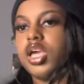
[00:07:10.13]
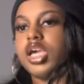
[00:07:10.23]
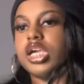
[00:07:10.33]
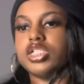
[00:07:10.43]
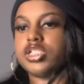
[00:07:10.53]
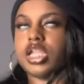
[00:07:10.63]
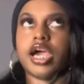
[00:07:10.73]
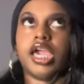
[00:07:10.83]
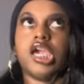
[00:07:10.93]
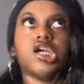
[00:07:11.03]
it's just
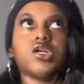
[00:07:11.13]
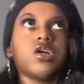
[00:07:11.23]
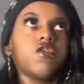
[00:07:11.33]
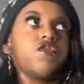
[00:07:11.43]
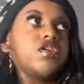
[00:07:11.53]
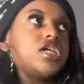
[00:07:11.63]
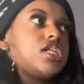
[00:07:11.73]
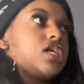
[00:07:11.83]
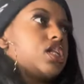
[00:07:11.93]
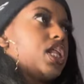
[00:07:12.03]
like, and girl felt the
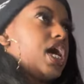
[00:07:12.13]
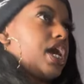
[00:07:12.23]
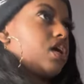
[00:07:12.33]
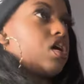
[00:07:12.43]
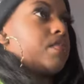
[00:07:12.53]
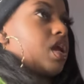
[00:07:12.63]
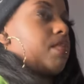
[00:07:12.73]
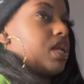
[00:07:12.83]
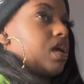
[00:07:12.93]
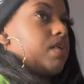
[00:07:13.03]
need to like call me on
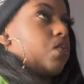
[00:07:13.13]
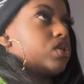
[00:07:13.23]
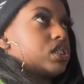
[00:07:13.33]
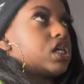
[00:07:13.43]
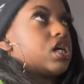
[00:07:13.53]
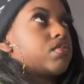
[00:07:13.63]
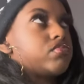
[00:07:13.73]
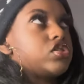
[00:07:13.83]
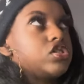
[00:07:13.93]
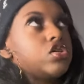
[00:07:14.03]
my name. Like one time
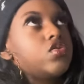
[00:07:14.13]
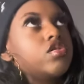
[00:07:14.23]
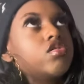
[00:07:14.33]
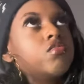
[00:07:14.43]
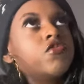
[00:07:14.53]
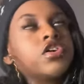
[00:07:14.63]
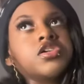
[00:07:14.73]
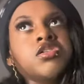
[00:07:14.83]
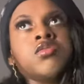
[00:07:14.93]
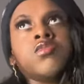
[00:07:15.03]
she told him, fuck,
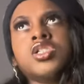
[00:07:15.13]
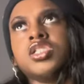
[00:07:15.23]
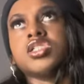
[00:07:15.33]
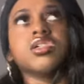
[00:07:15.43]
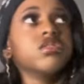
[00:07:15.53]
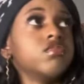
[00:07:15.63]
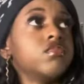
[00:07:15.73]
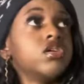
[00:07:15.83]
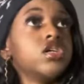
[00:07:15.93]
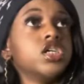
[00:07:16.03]
she told him,
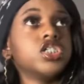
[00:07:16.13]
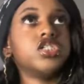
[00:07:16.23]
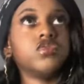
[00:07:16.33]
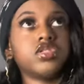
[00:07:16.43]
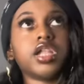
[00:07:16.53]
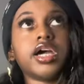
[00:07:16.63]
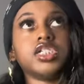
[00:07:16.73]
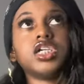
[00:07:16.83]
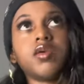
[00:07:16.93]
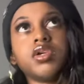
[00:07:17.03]
she was
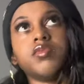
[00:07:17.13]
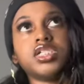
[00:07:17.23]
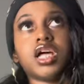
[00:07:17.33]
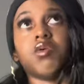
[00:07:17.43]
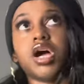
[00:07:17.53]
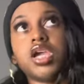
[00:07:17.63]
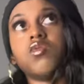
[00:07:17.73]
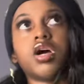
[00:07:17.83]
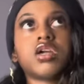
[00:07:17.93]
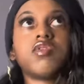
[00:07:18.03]
like, she called me a bitch. Why you
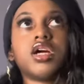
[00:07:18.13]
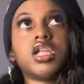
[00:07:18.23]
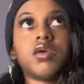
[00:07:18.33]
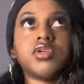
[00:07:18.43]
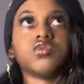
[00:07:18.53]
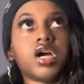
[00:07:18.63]
walking around that bitch?